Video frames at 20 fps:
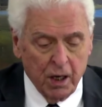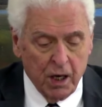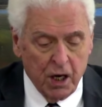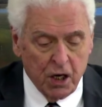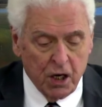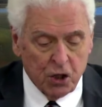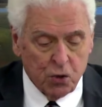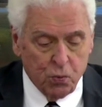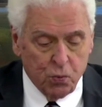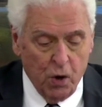
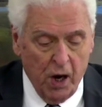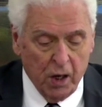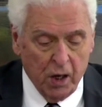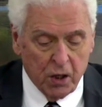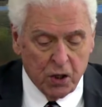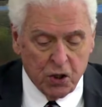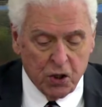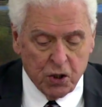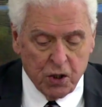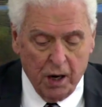as well
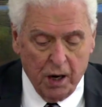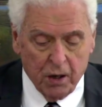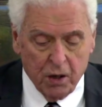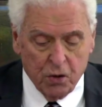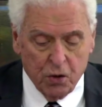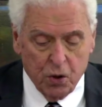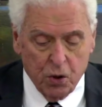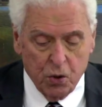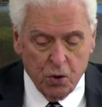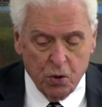as study
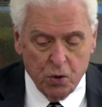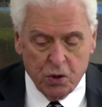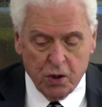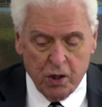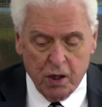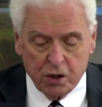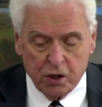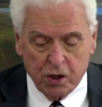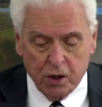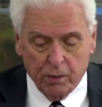the New
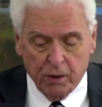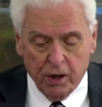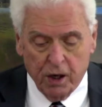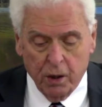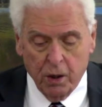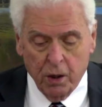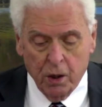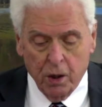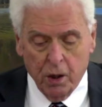Testament.